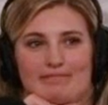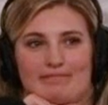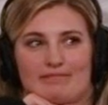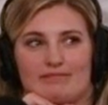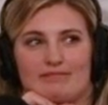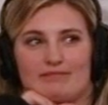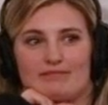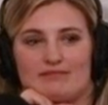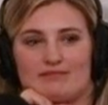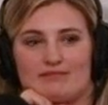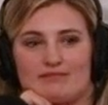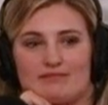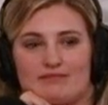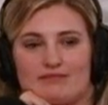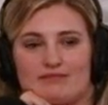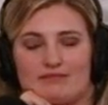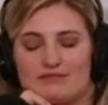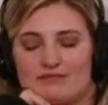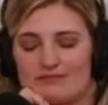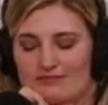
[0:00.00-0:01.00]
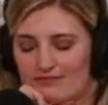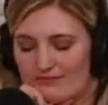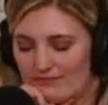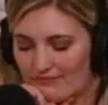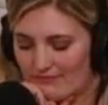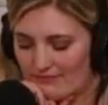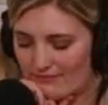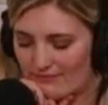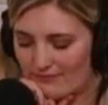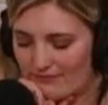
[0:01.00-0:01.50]

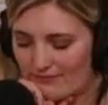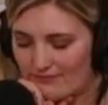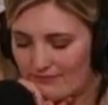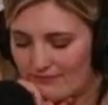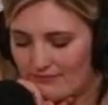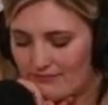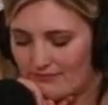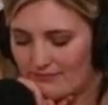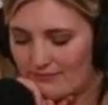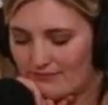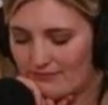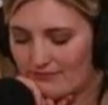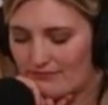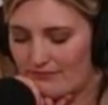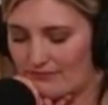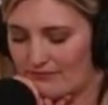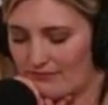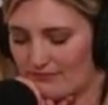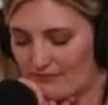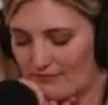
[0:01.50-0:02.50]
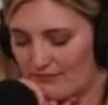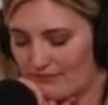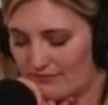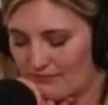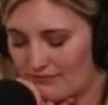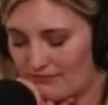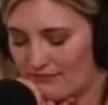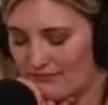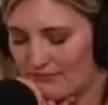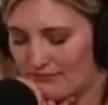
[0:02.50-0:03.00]

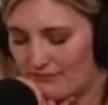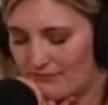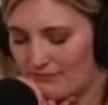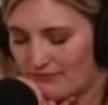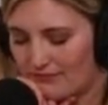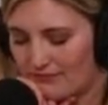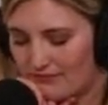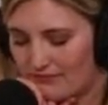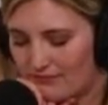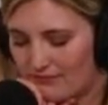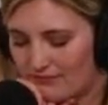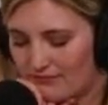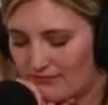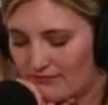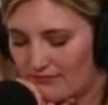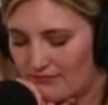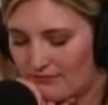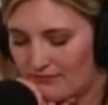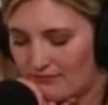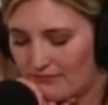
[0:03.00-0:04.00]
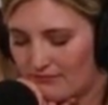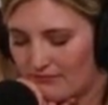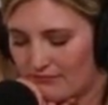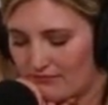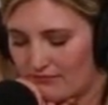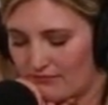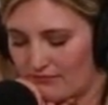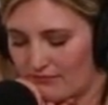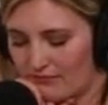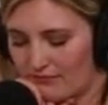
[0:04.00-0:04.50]

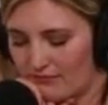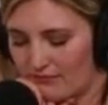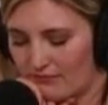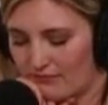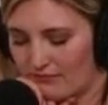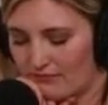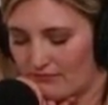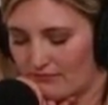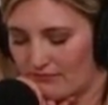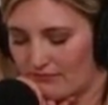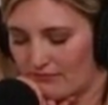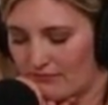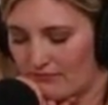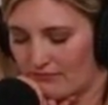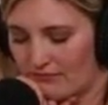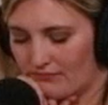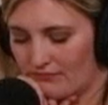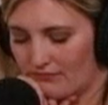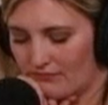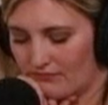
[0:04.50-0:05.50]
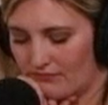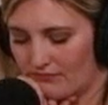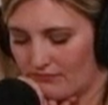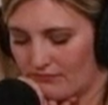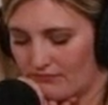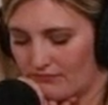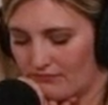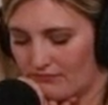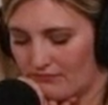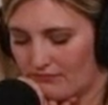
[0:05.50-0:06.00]

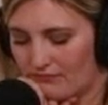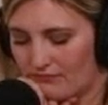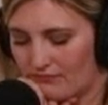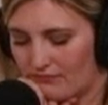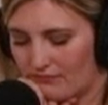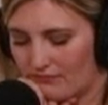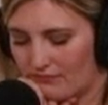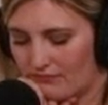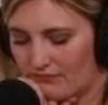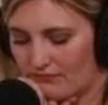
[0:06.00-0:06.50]
The person shown says nothing.